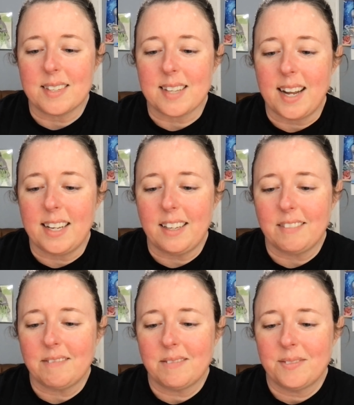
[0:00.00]
exciting.
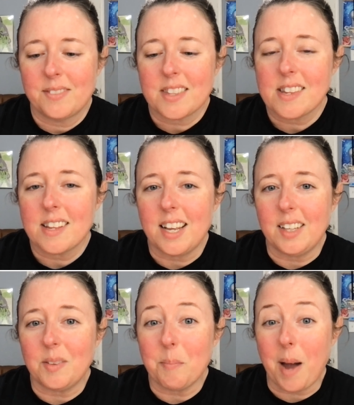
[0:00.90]

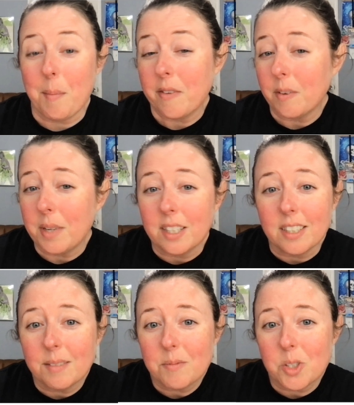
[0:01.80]
It might be
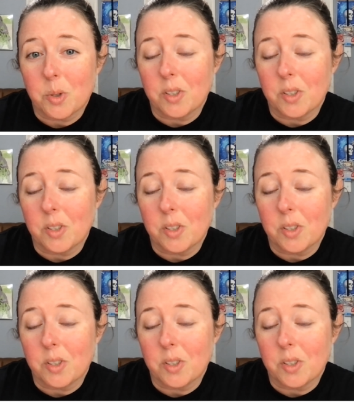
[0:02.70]
familiar to a